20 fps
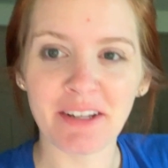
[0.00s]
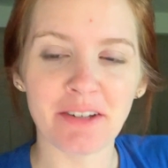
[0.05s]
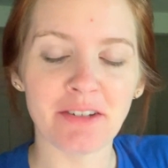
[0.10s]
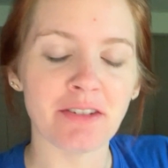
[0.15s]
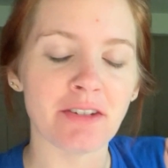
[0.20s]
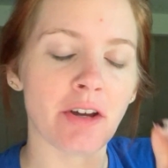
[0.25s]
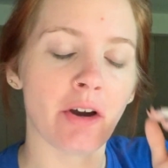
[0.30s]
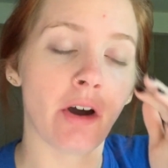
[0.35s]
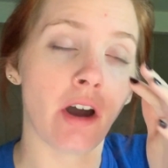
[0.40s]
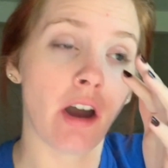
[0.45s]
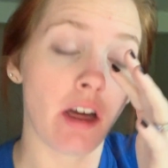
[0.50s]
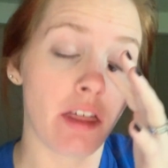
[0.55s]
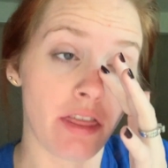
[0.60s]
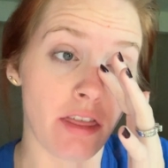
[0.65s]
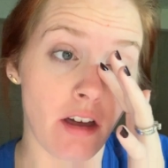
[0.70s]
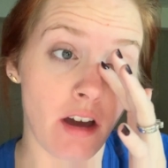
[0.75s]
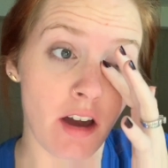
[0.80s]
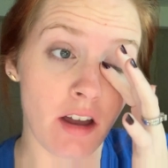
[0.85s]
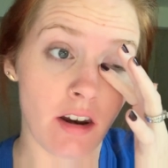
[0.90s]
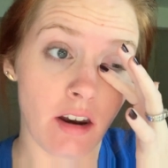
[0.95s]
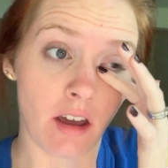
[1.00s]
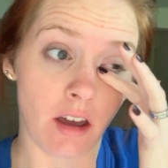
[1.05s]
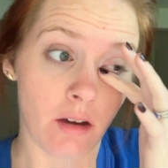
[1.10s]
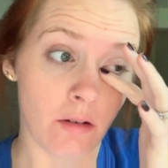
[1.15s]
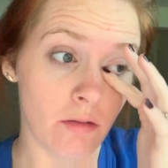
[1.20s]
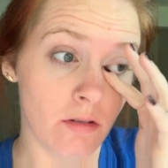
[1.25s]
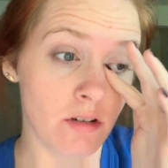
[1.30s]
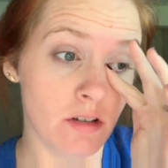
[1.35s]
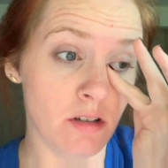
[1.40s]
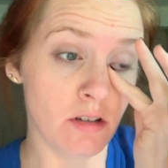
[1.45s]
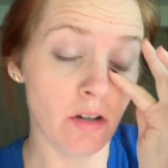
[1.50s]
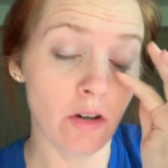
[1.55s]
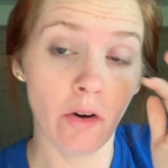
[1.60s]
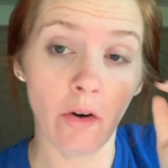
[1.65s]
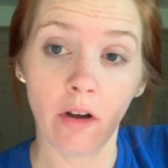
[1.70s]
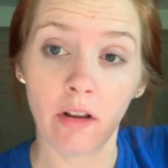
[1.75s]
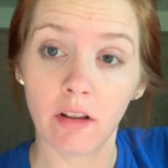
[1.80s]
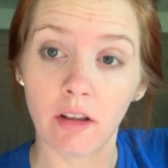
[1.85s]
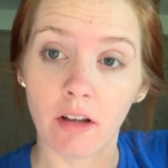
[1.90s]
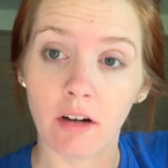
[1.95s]
so I thought I would do
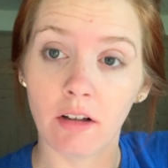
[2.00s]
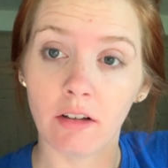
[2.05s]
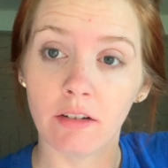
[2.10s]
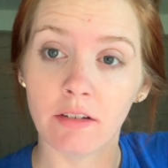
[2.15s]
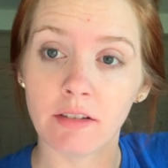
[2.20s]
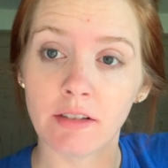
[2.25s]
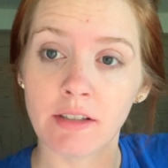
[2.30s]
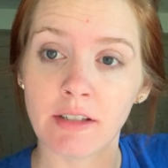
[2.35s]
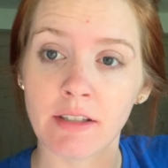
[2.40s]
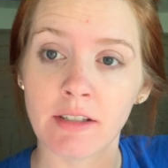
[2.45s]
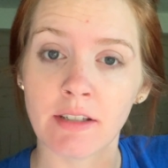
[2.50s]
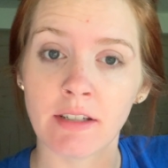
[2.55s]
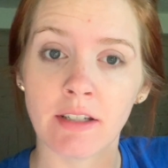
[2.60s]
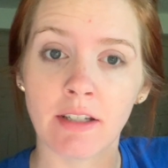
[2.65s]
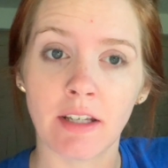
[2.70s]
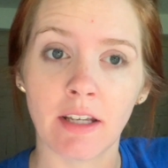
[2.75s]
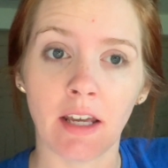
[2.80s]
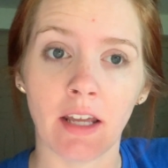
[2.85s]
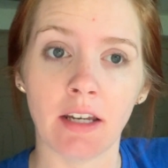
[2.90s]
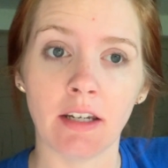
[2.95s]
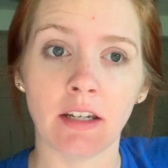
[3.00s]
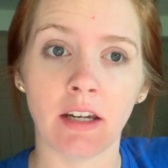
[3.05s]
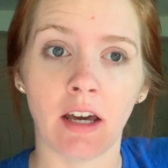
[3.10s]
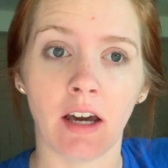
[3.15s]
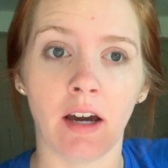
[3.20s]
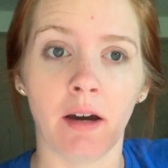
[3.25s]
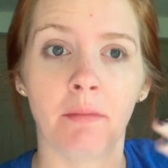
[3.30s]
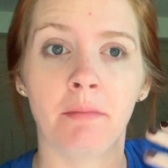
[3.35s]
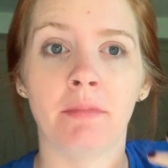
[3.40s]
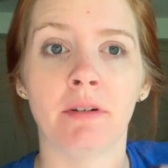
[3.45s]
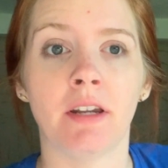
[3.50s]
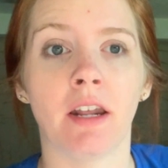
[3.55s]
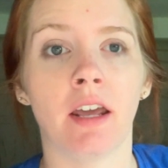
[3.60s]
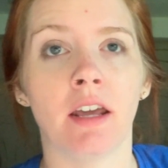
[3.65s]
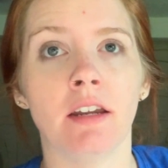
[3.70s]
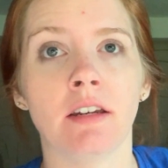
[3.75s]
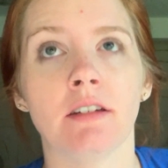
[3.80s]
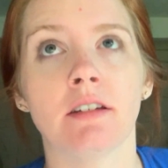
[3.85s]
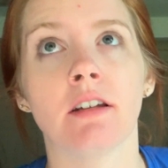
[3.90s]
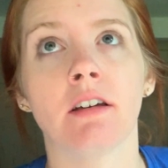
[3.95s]
a little skin
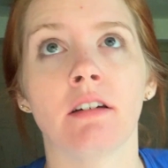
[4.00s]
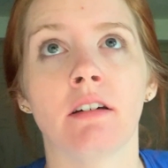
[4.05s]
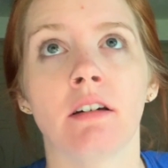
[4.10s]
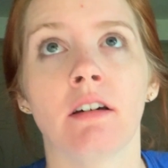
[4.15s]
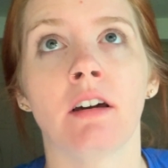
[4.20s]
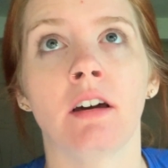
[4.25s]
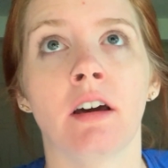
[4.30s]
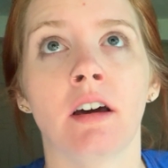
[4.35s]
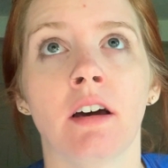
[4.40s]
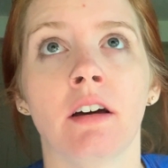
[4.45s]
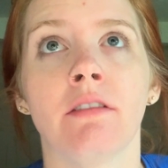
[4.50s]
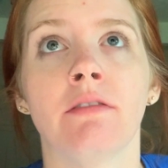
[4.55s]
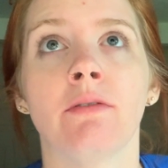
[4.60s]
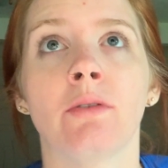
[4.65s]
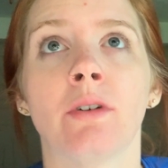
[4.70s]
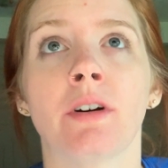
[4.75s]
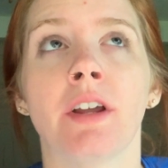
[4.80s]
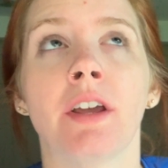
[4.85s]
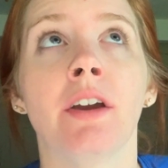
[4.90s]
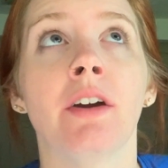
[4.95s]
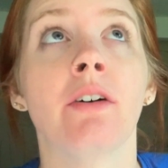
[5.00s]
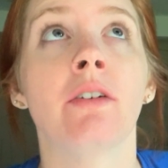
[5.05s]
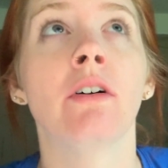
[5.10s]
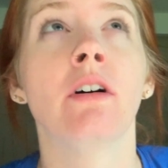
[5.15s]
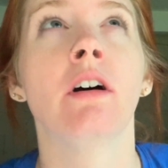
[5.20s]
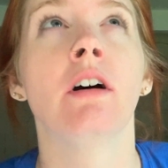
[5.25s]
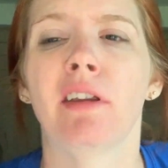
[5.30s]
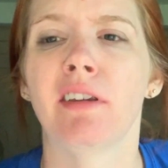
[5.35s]
update for you.